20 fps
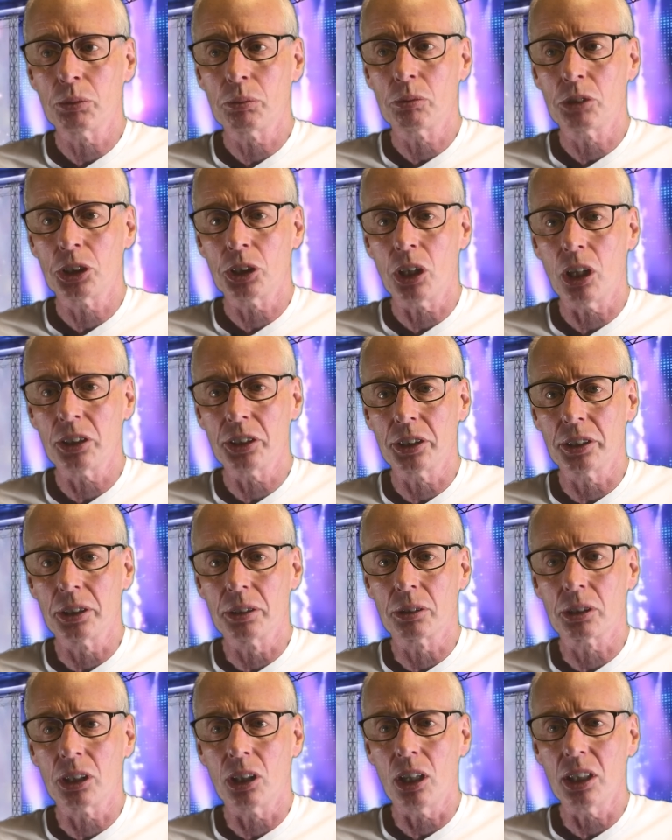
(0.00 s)
charging
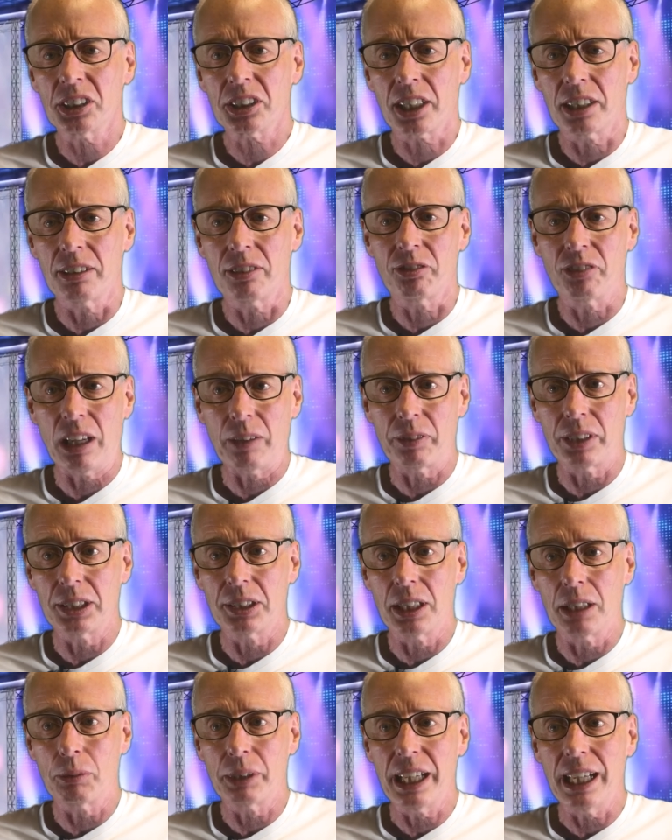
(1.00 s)
and car scanner faffing
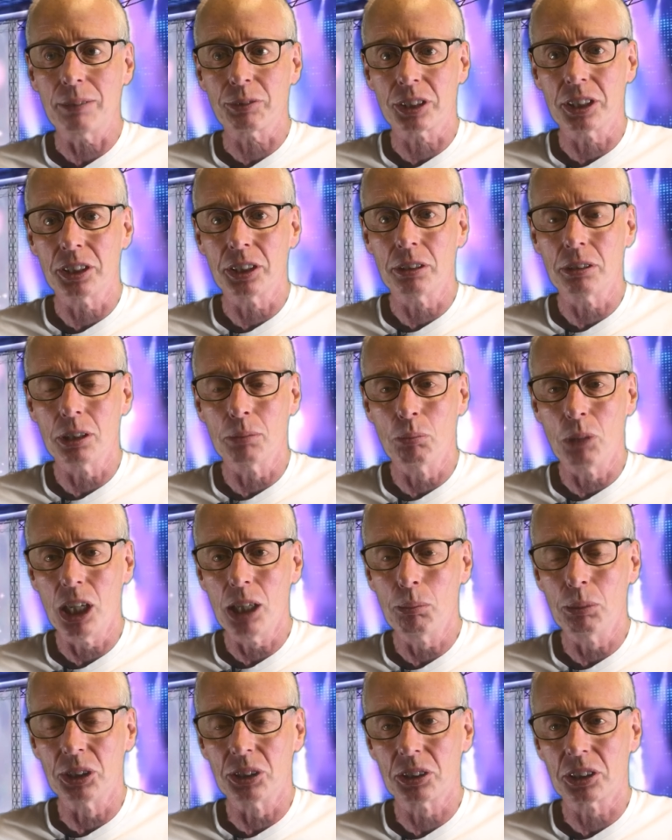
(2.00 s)
that we have to do at the
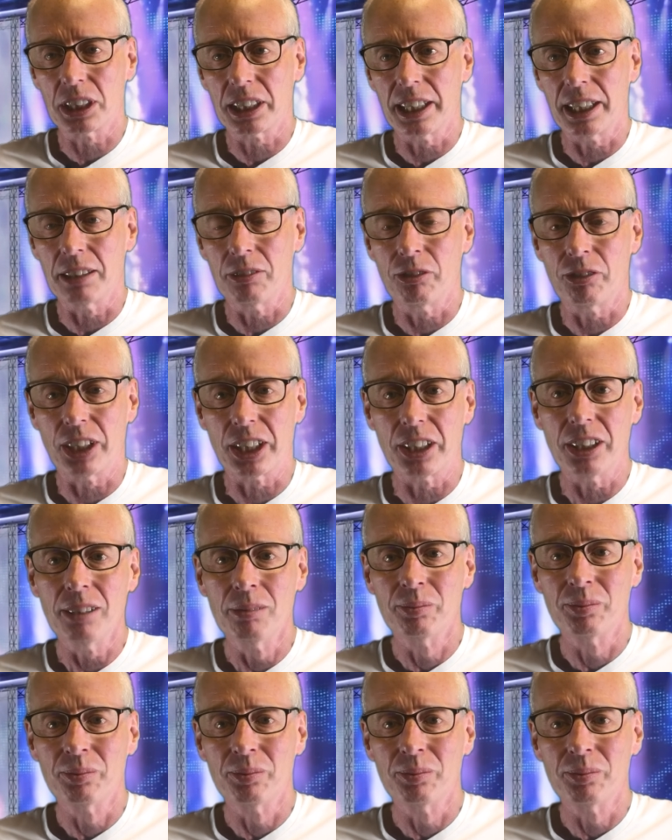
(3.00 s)
moment to get a figure.